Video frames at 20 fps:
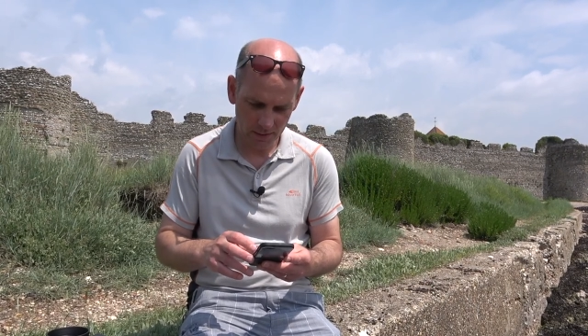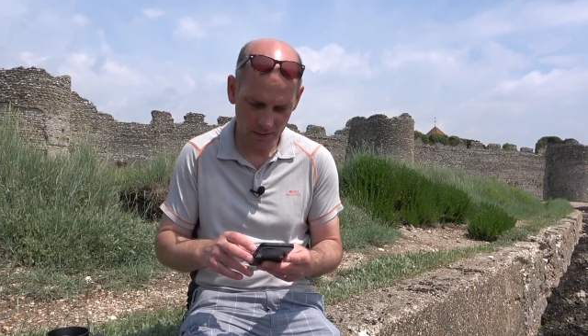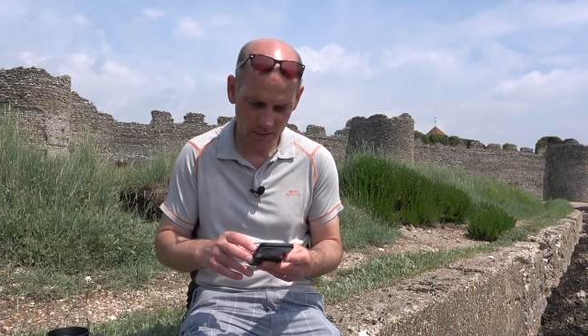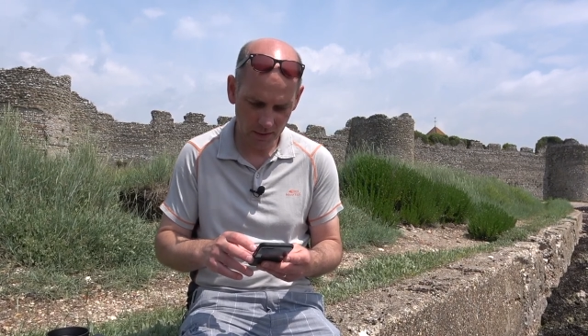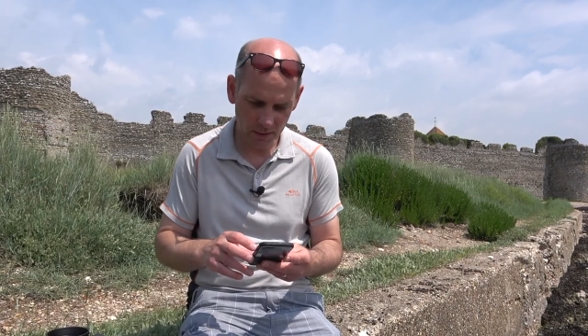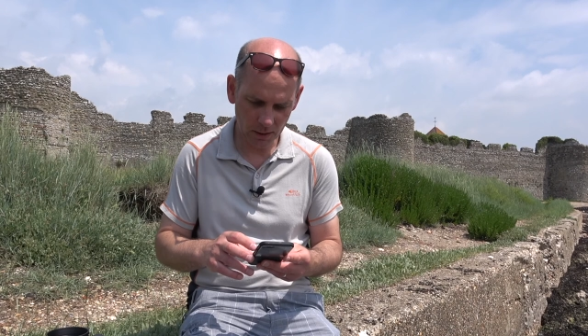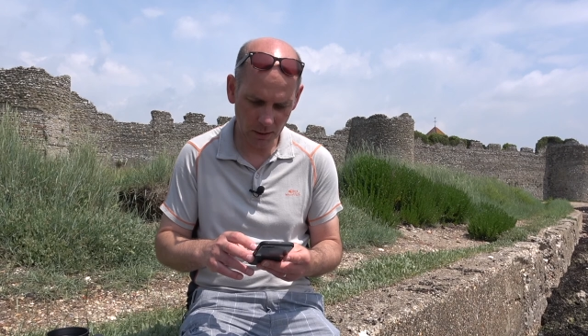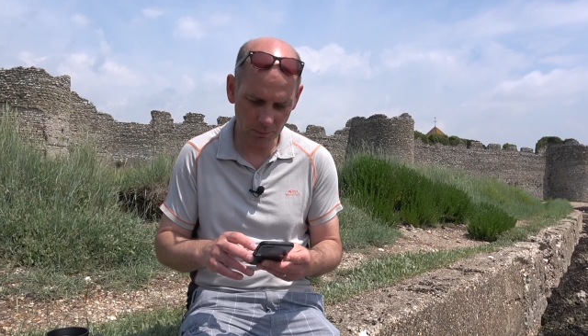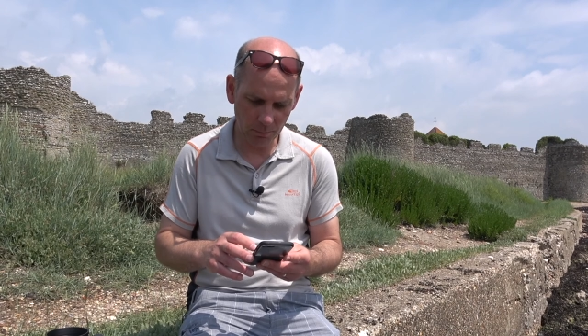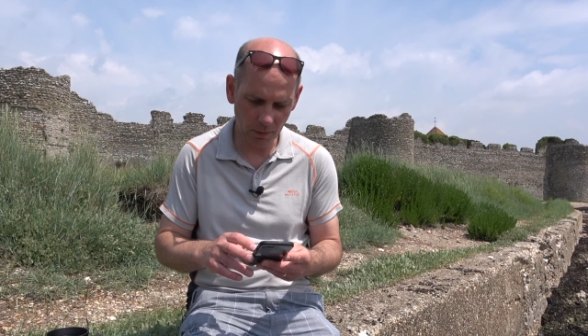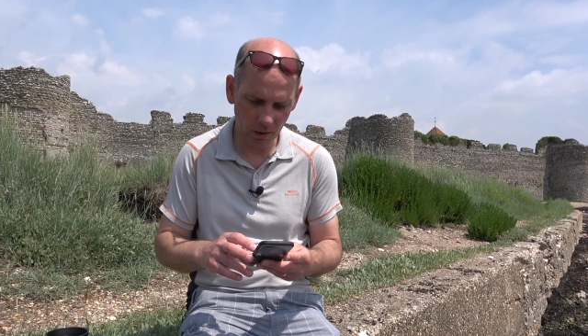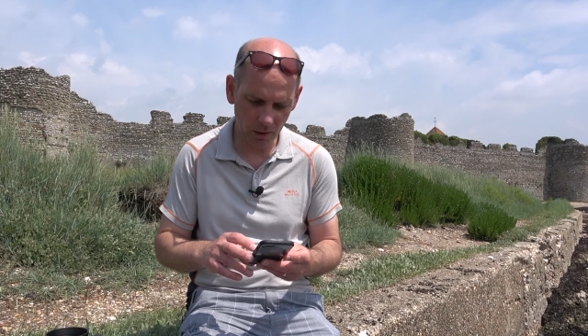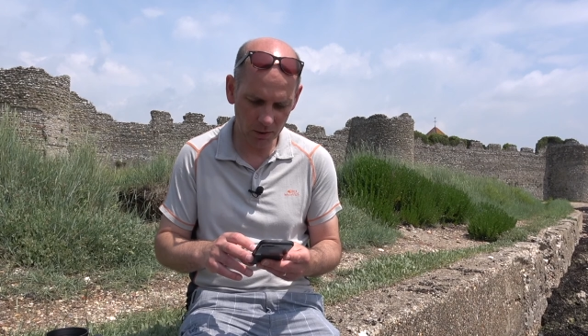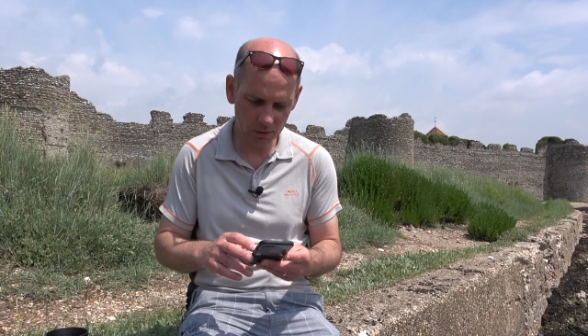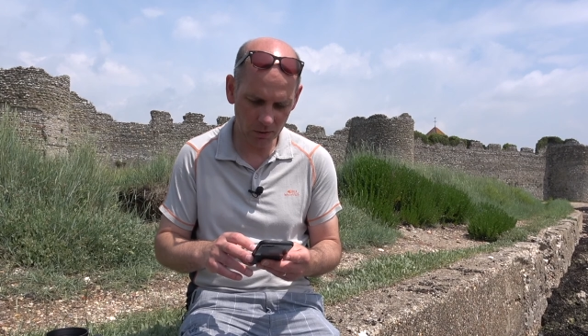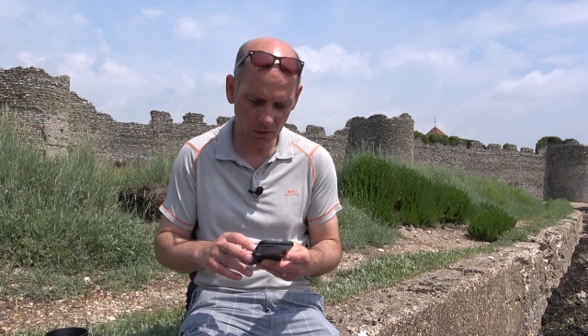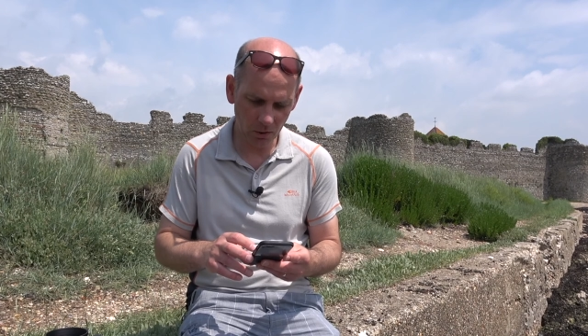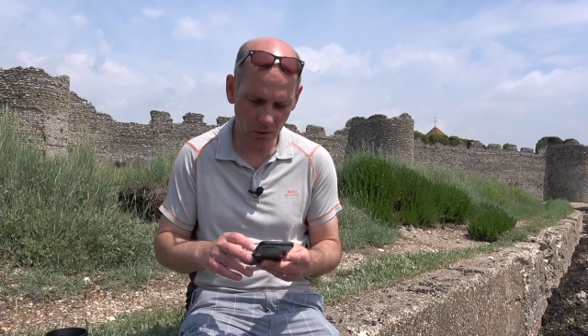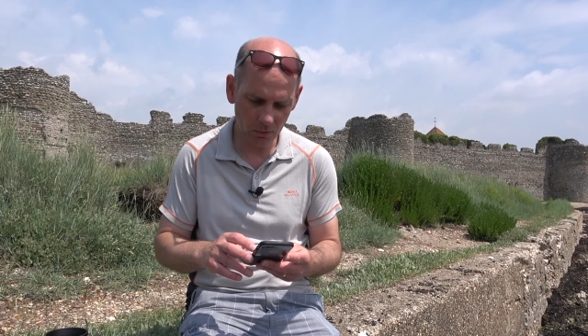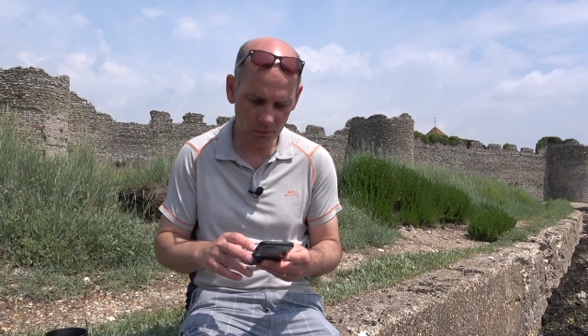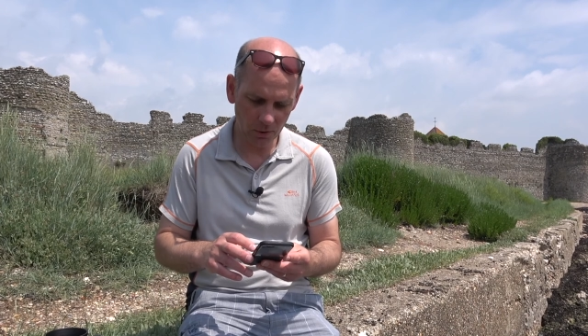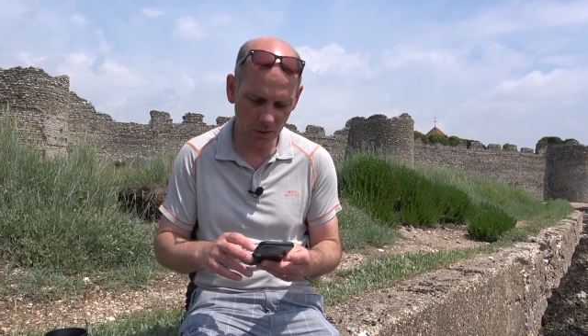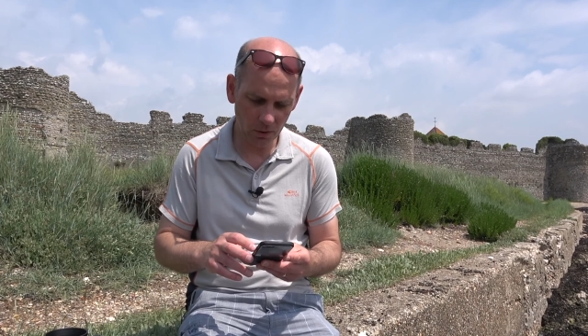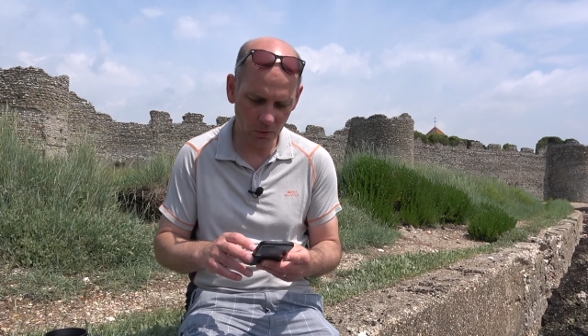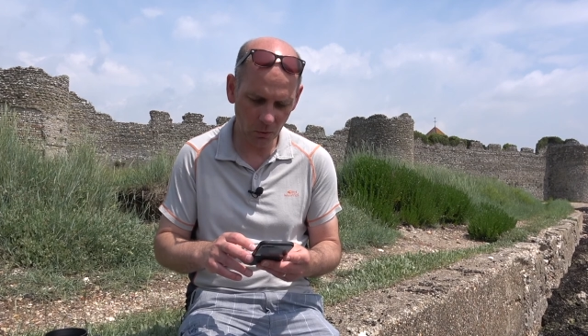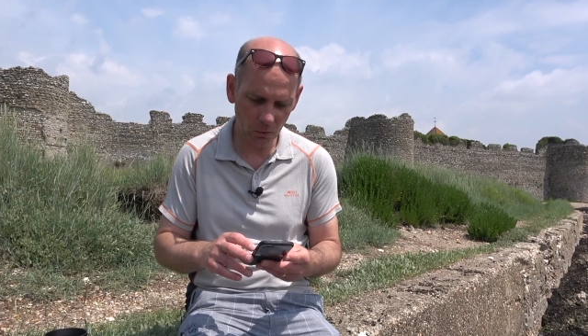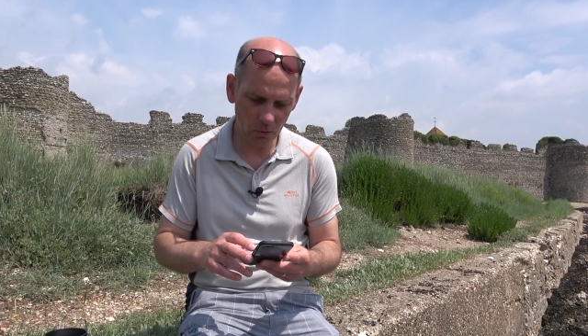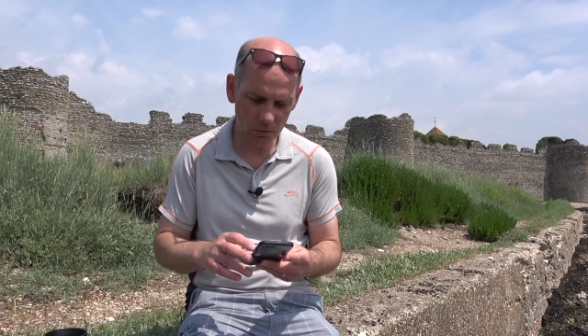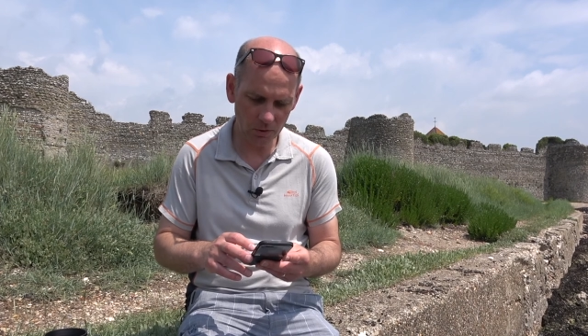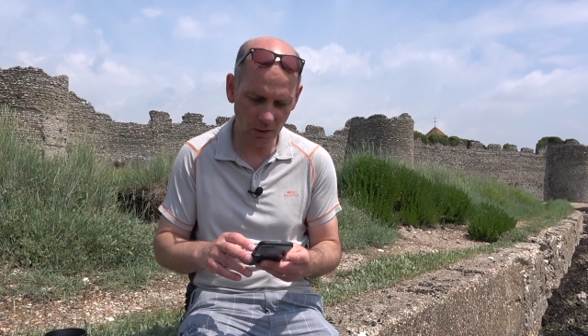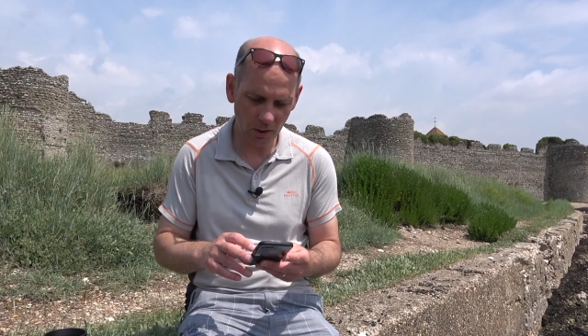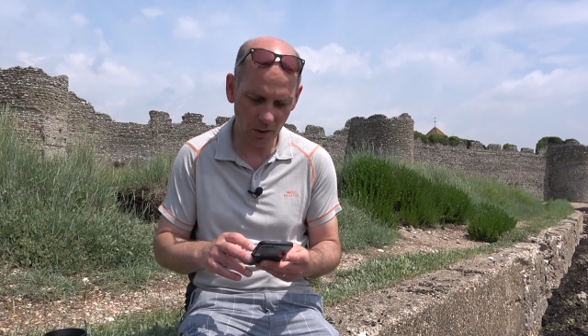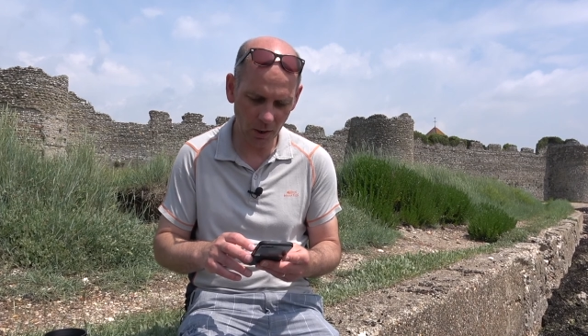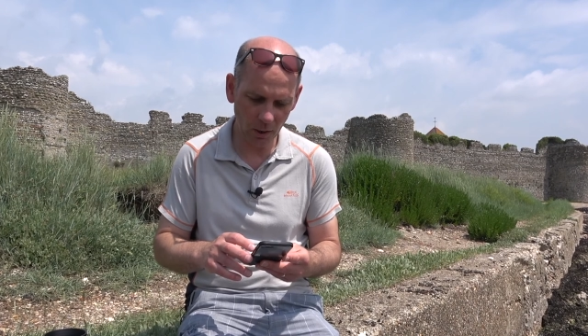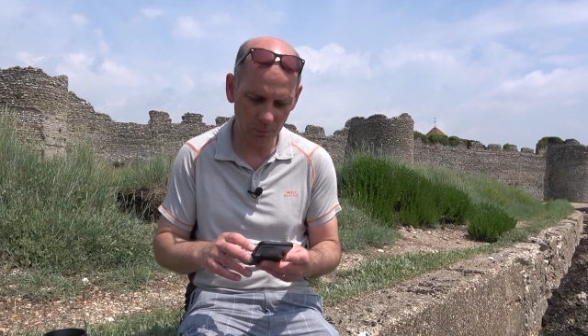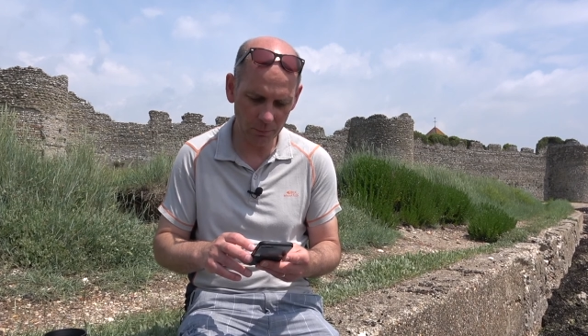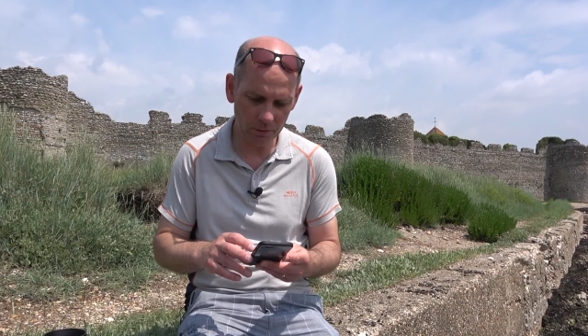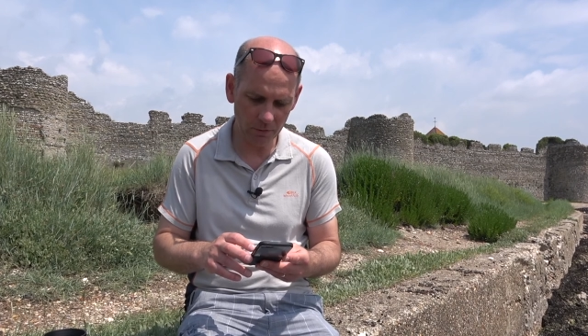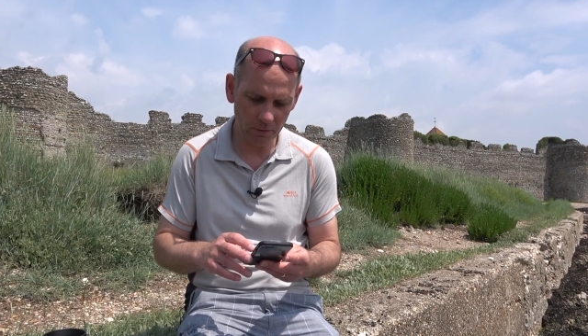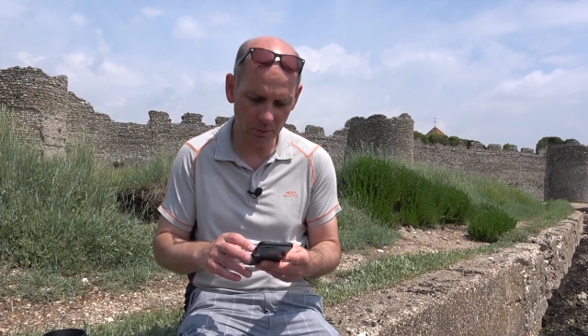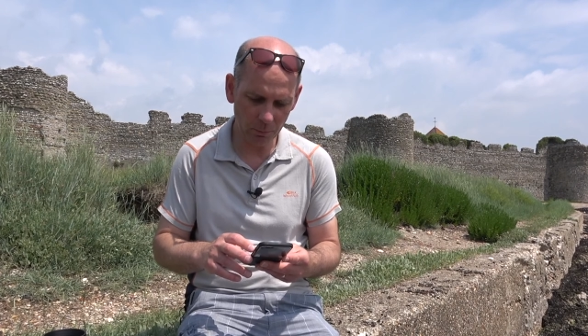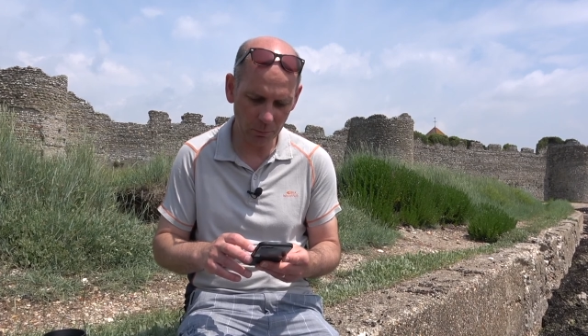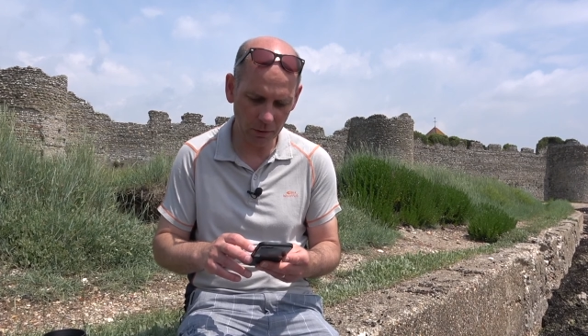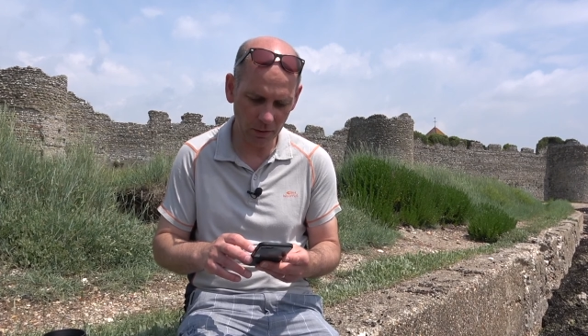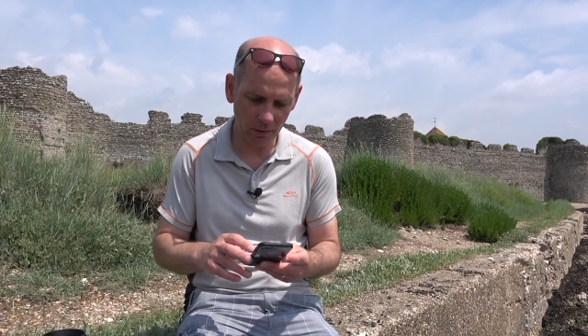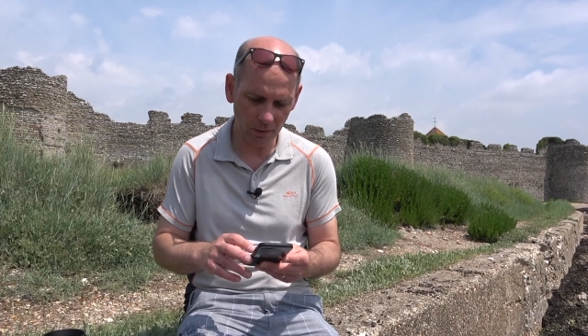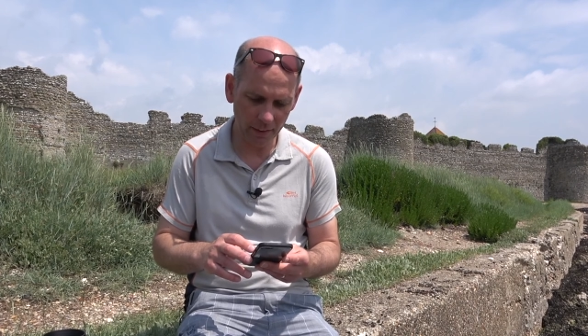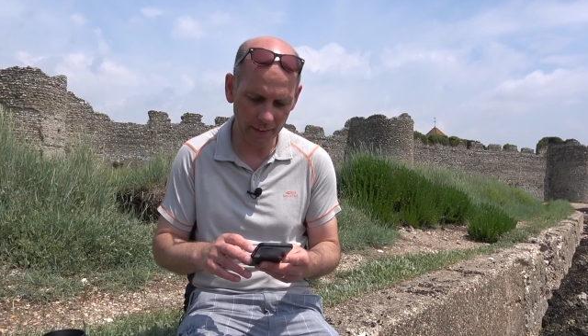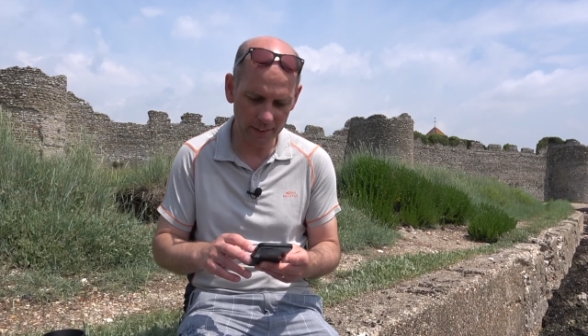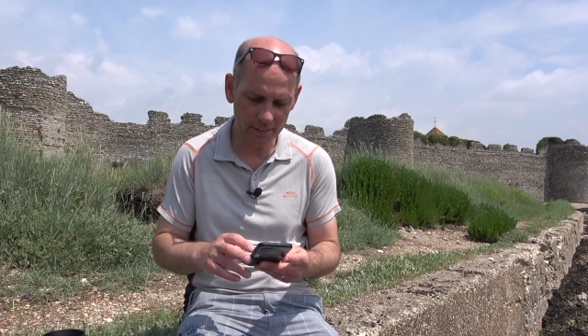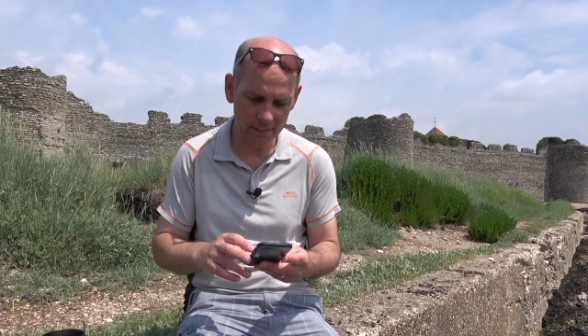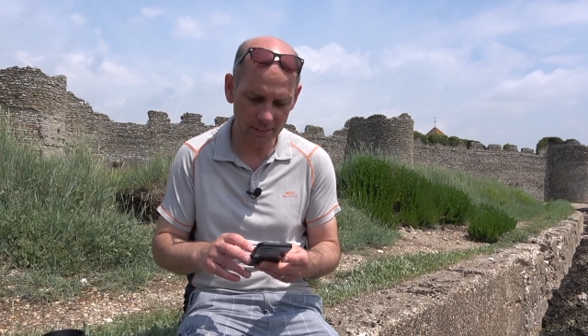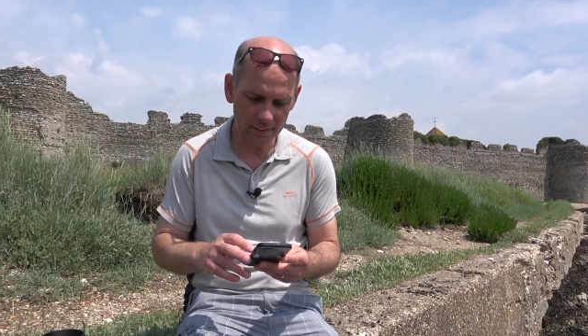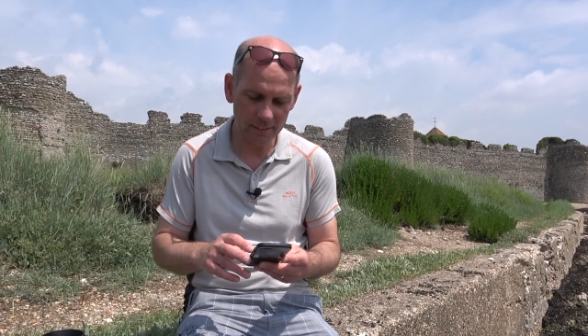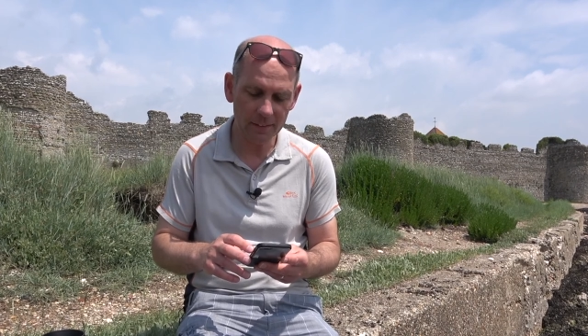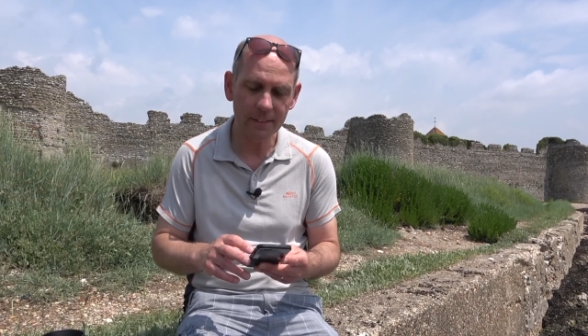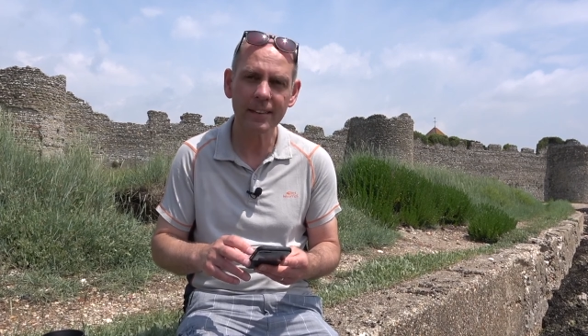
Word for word: The commander of the Lord's army replied,